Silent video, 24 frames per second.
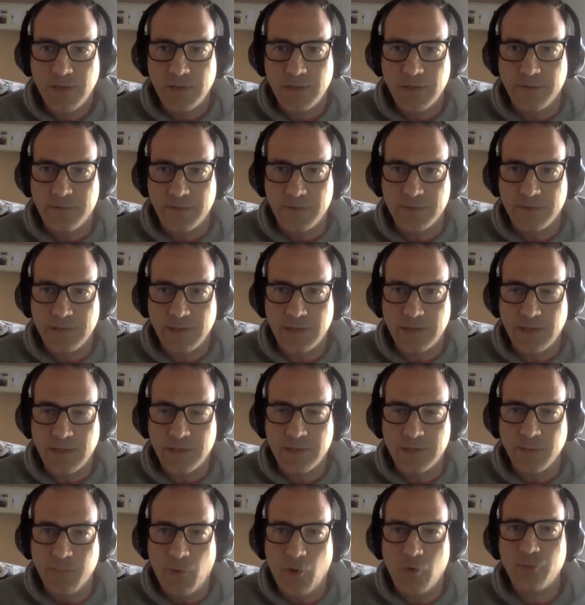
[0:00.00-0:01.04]
I think that at
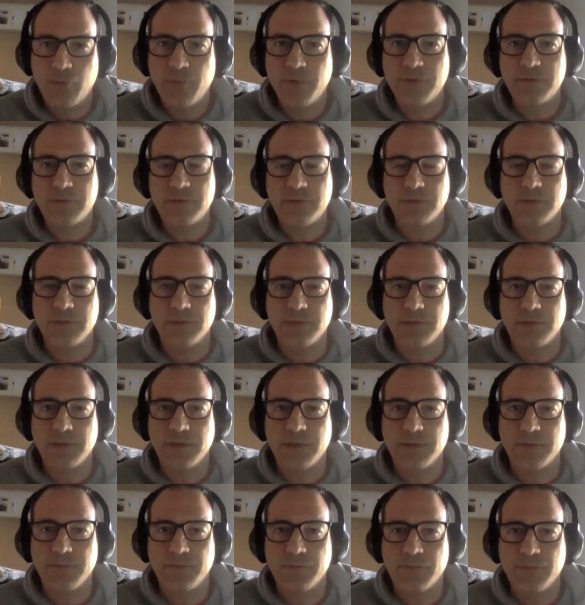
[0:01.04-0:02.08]
the moment,
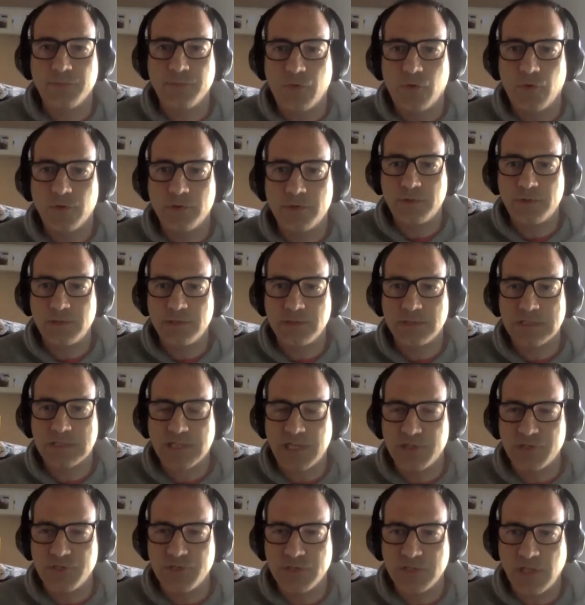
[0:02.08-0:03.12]
um, all the
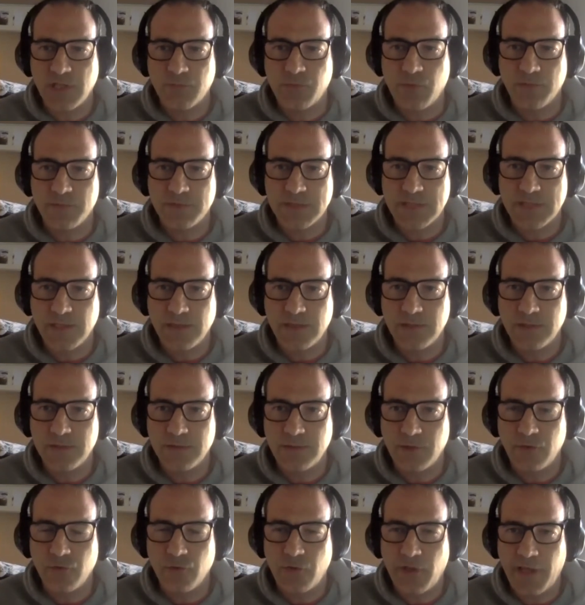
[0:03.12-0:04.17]
discussions that we've seen in
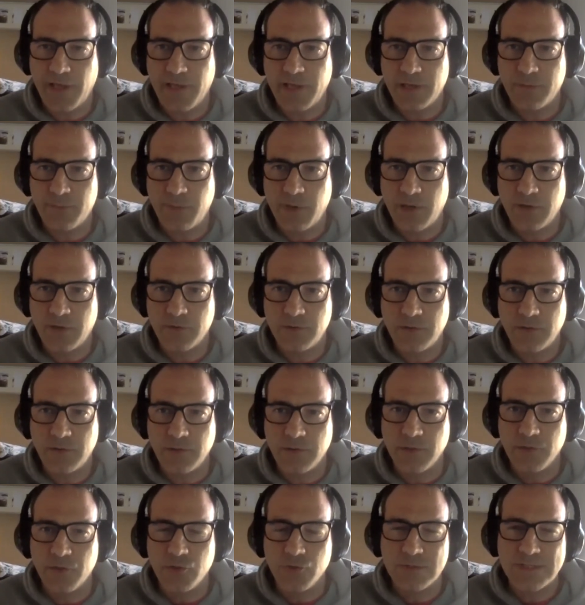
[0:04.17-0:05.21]
the UK are about uh,
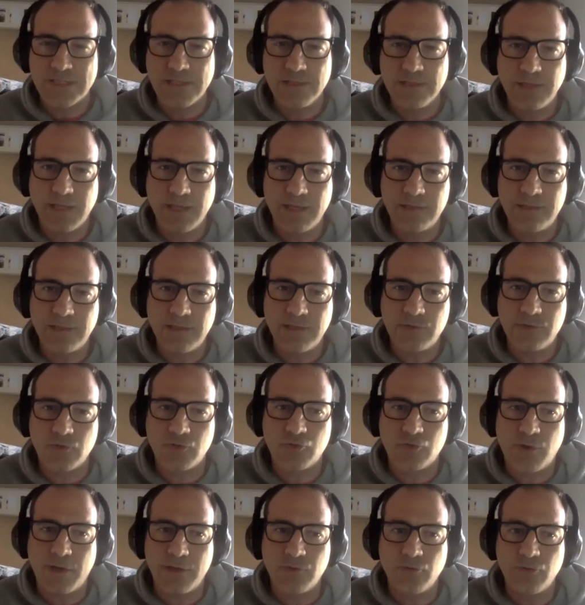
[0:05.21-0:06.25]
using data to
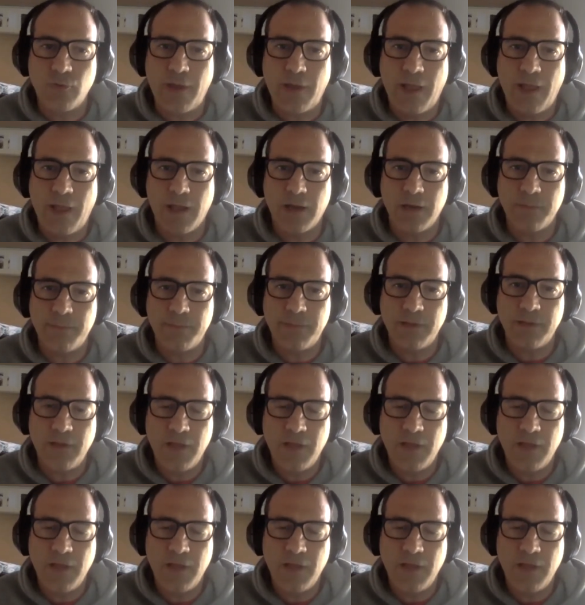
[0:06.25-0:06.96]
try to help